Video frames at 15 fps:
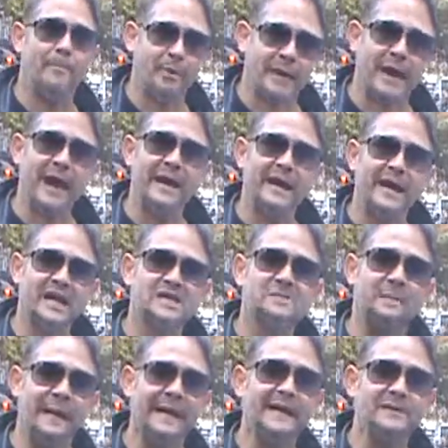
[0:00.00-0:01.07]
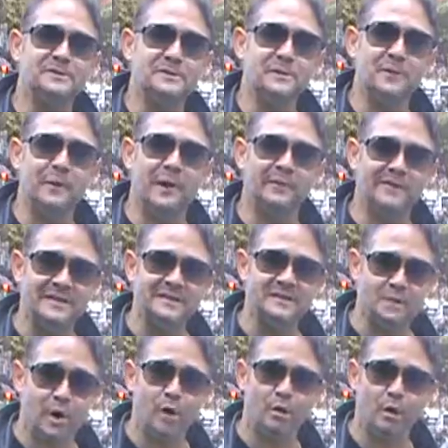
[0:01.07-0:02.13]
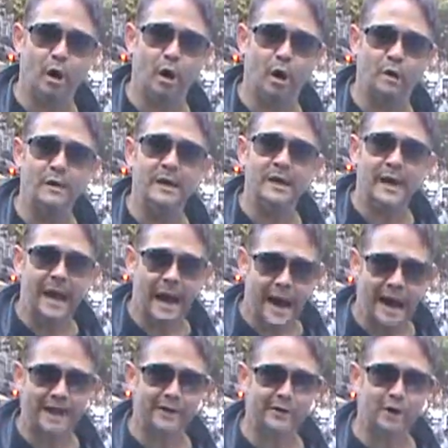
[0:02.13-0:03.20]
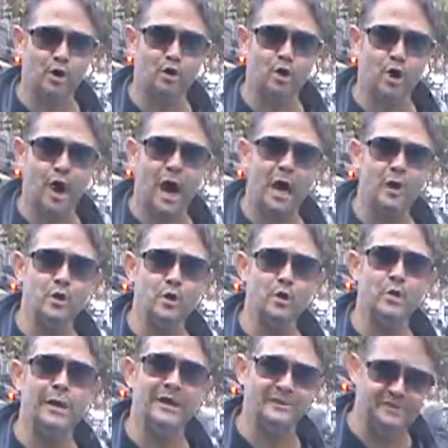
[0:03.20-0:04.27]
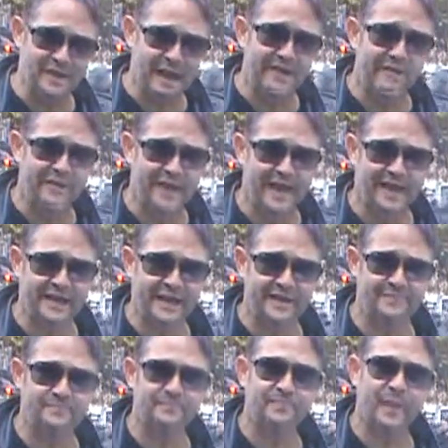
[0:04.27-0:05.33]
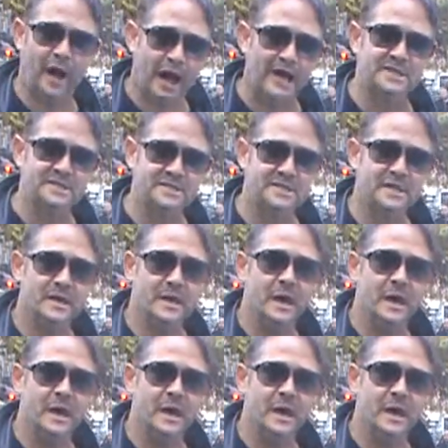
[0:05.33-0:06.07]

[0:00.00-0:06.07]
But I explained to this so-called Eleanor Golan, who interrogated us,